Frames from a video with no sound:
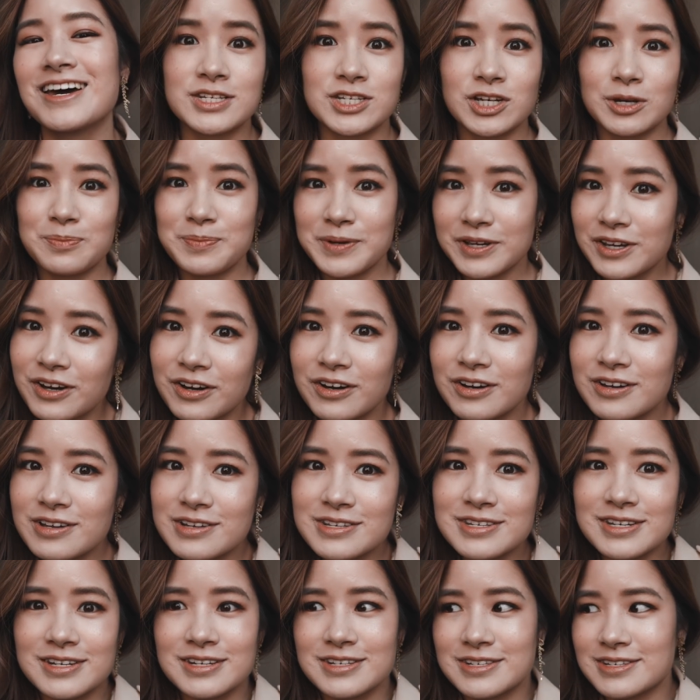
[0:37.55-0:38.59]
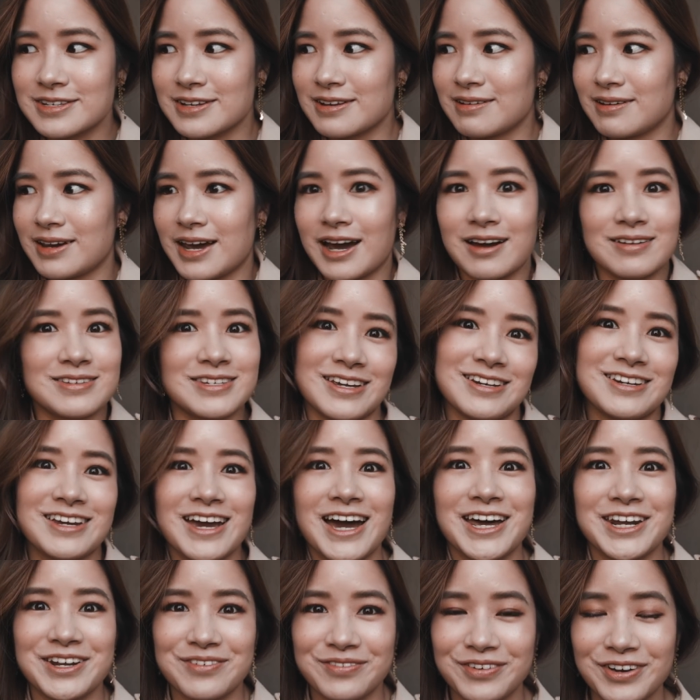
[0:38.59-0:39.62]
So because it's our 10
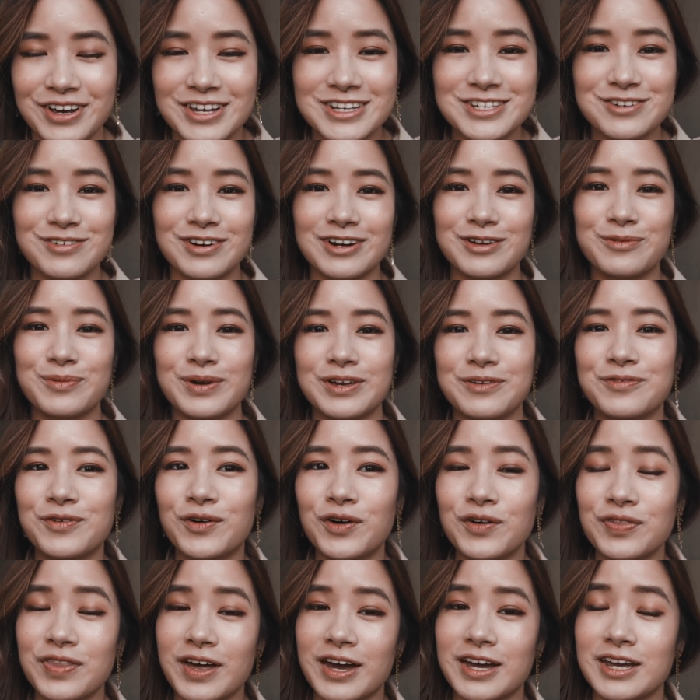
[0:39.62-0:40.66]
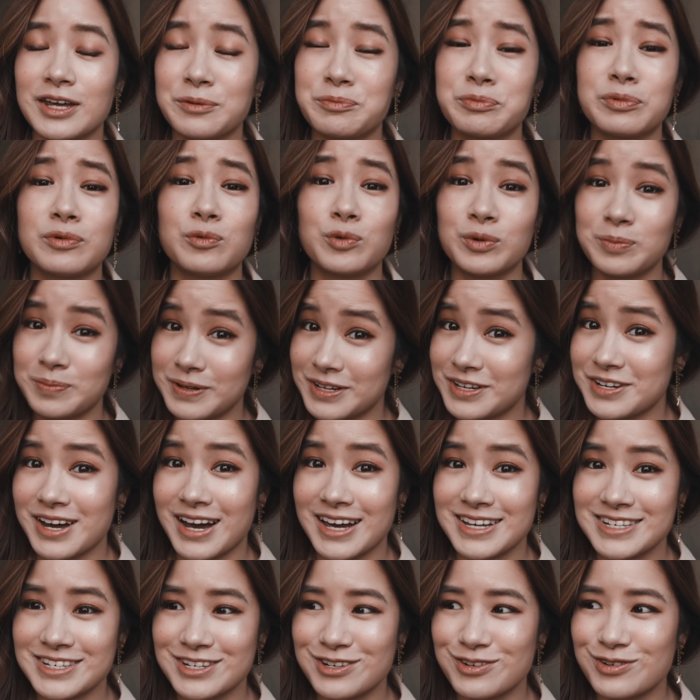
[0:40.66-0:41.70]
year anniversary, we thought that it would be
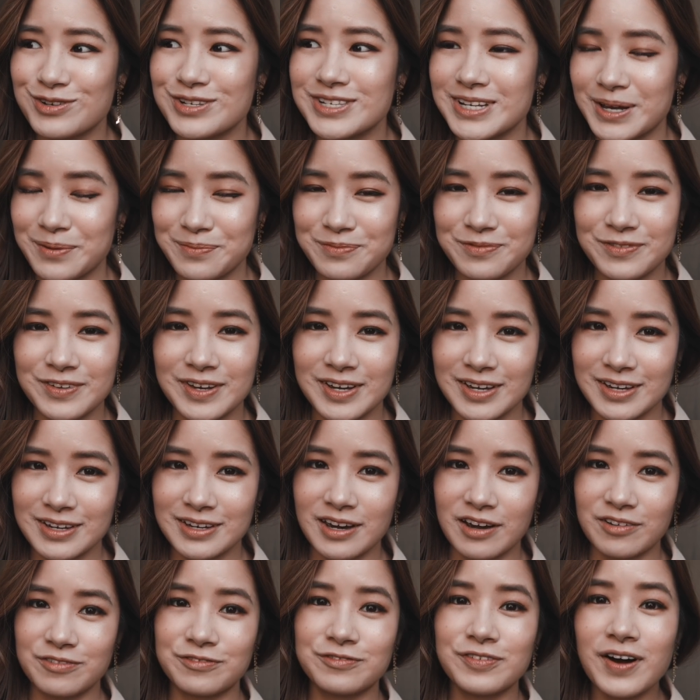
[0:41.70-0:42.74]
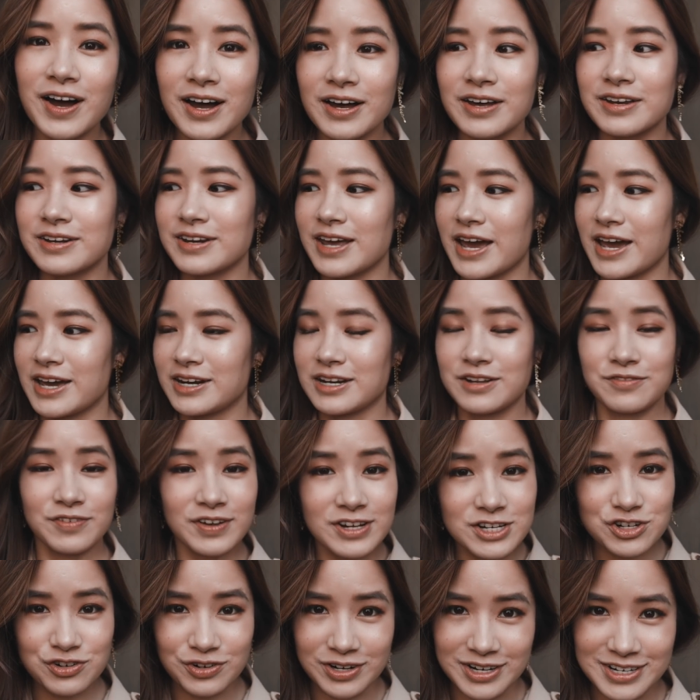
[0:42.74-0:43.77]
nice to do something fun and
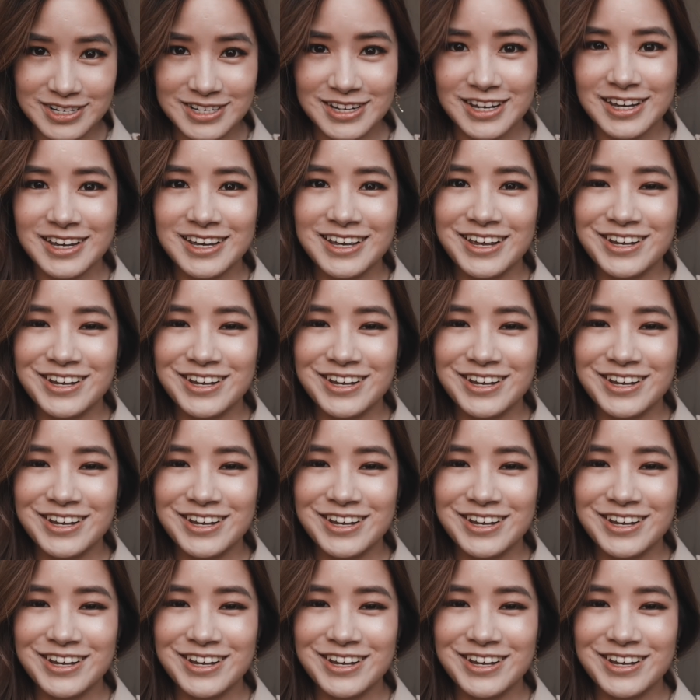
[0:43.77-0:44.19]
adventurous.